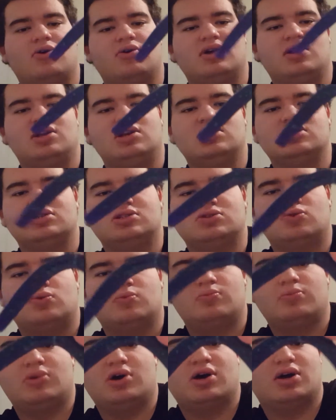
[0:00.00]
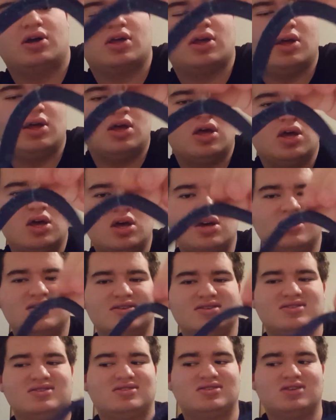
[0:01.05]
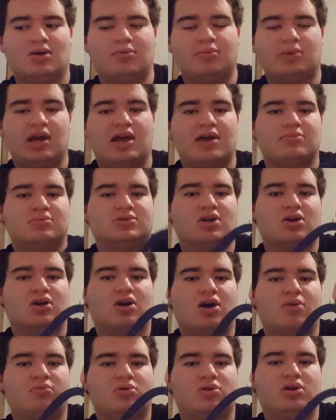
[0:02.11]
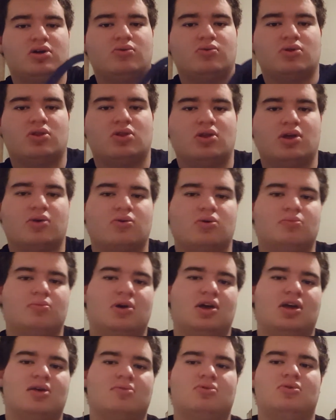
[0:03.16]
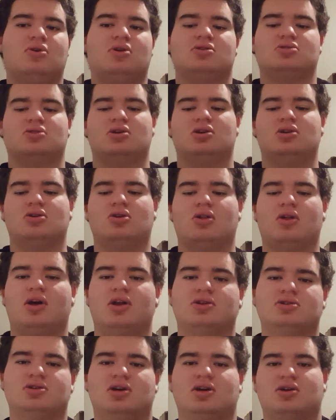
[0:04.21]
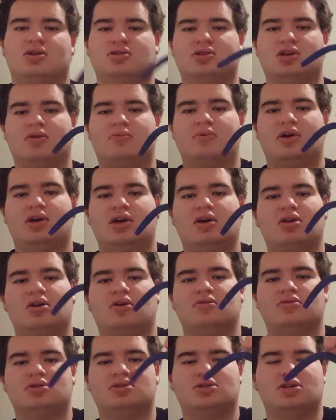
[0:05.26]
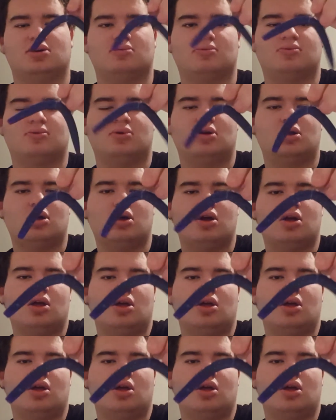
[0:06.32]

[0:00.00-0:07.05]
Senko in June bug. Sometimes I'll couple it with Liquid Mayhem. You guys are getting a lot of shake and take my hand up too.